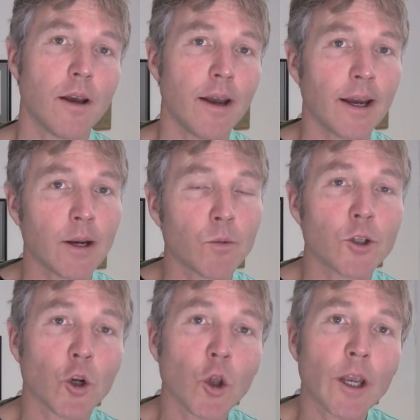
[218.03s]
And when
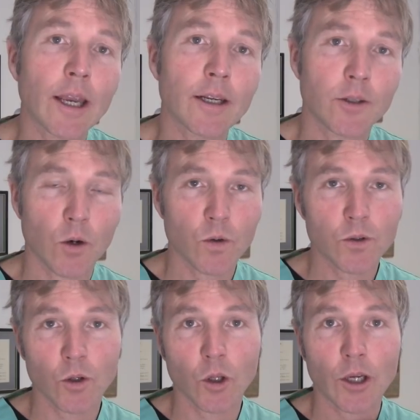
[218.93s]
you're looking at a
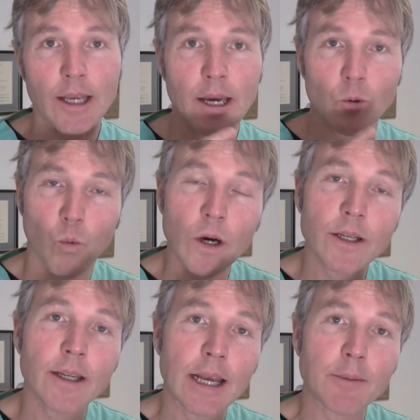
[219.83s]
dose, you're looking at
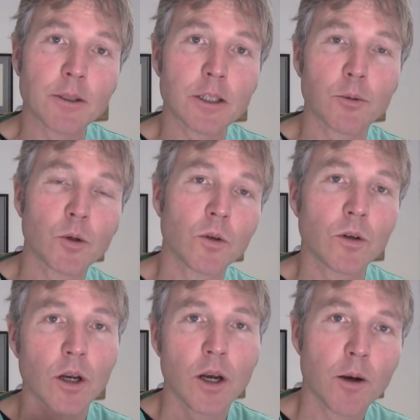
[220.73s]
one tablespoon